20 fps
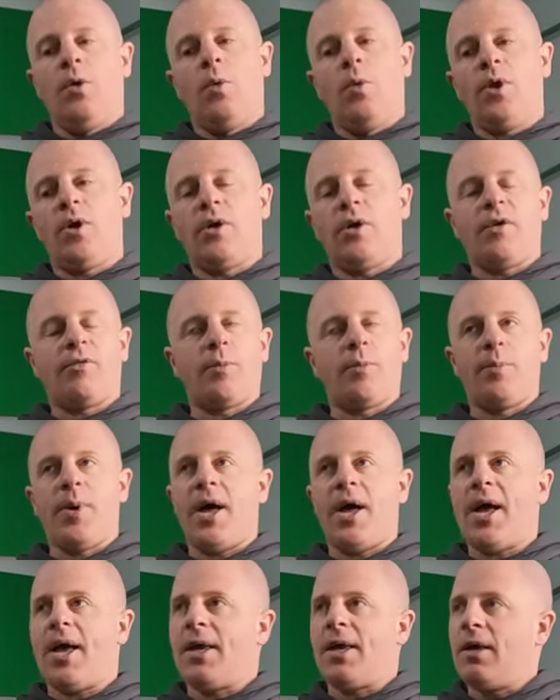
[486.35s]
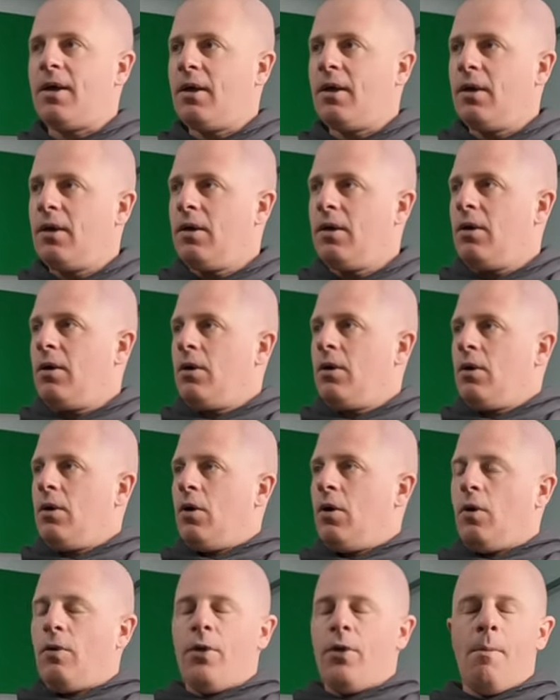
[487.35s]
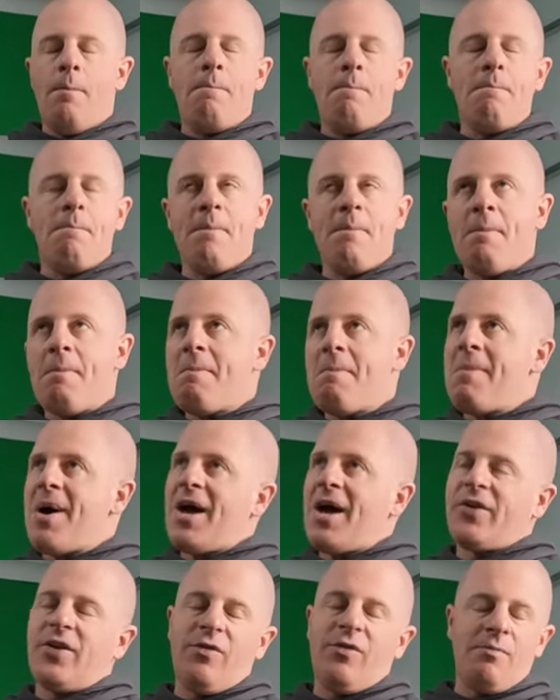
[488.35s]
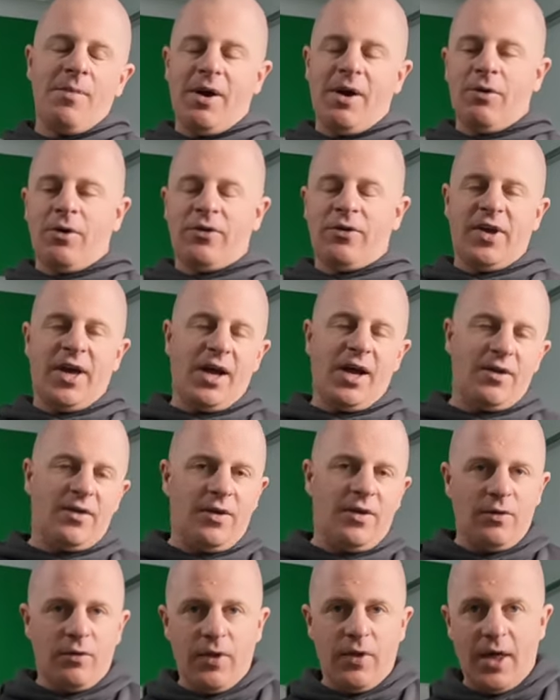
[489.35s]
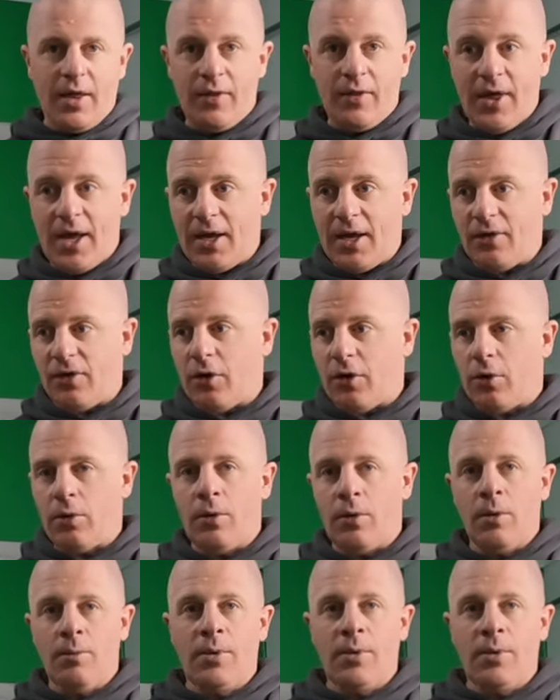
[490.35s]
We don't have to pay the massive amount of taxes that they do